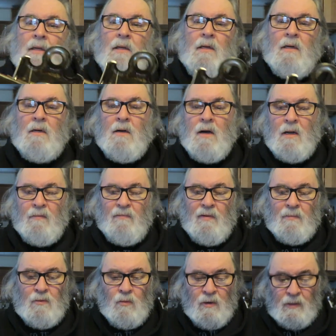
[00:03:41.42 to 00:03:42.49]
here on
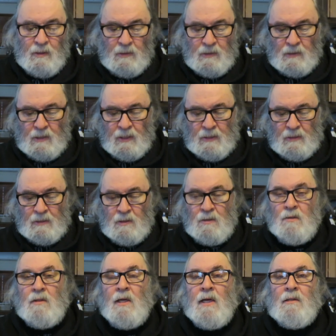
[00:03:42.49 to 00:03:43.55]
February the 6th,
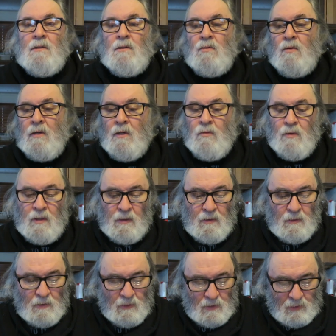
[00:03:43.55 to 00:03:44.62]

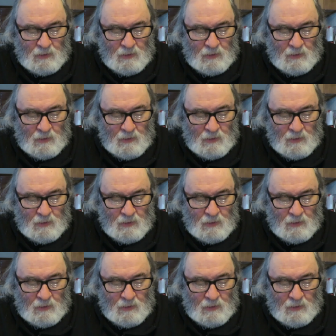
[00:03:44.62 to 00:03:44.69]
2021.